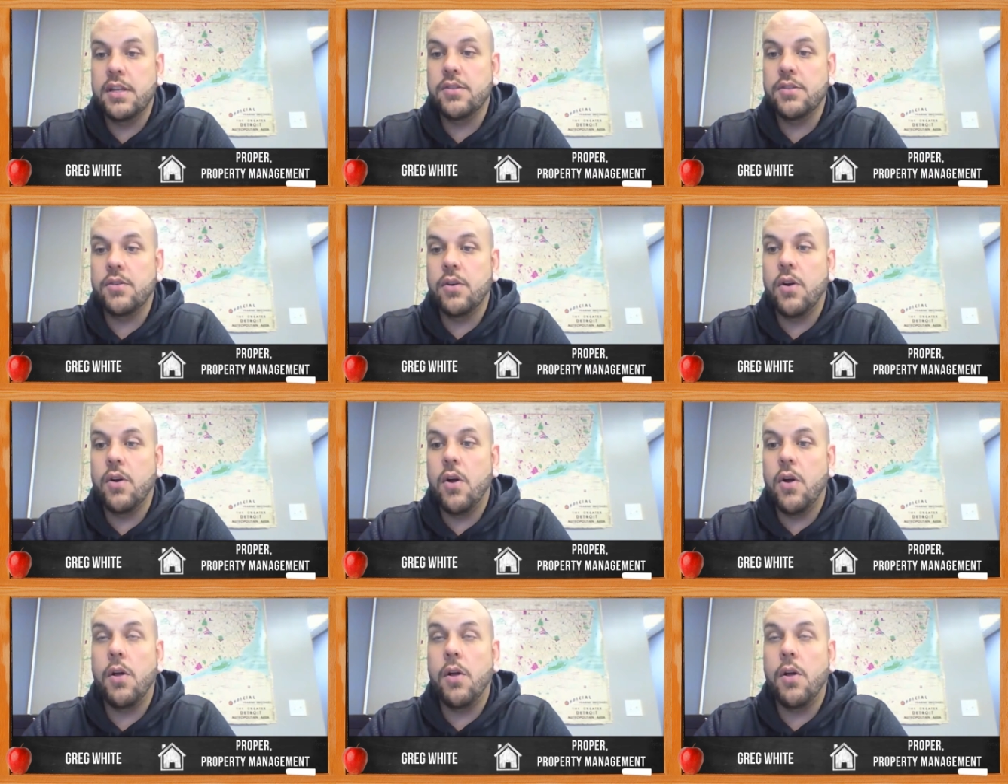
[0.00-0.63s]
These are
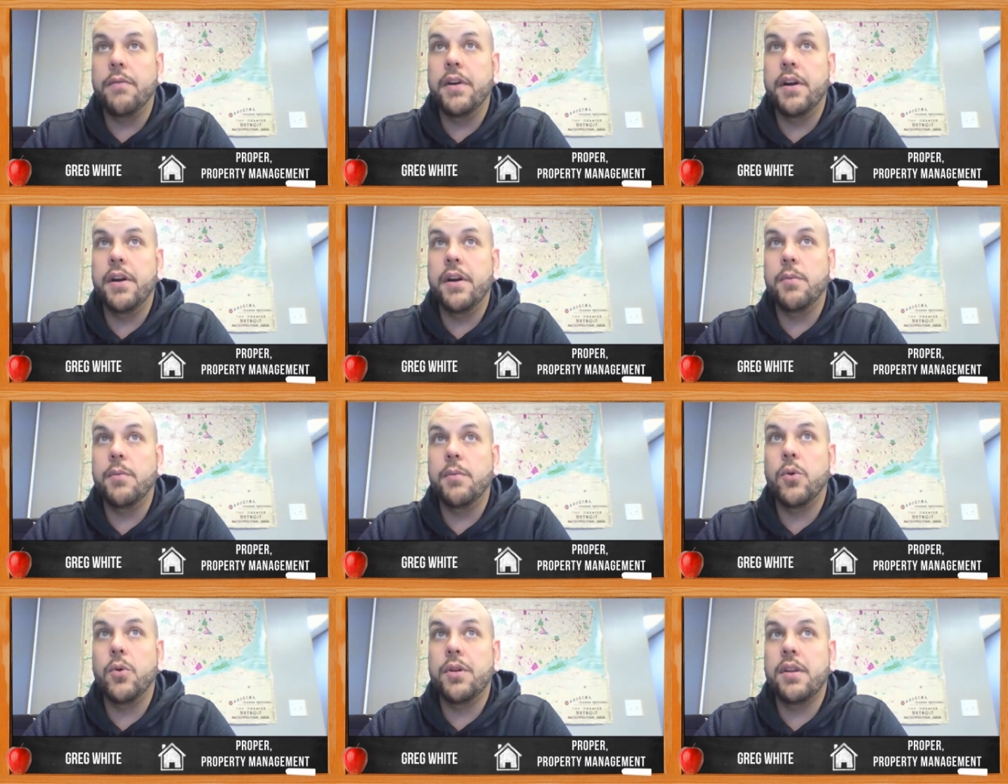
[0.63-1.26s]
all very
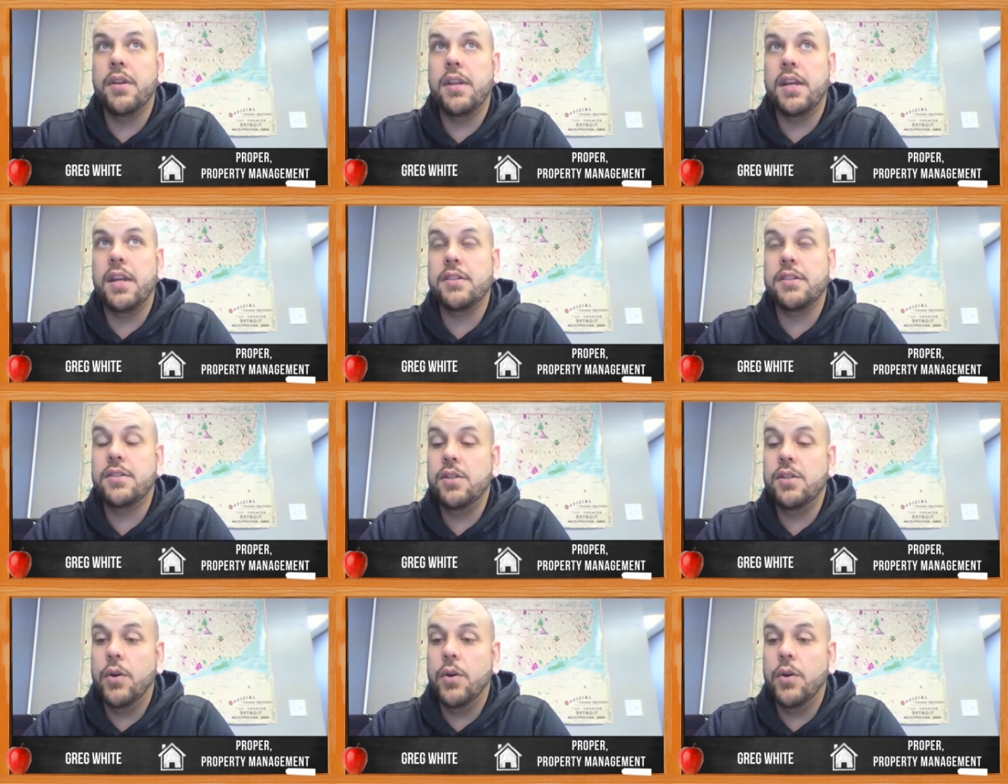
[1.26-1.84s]
important things.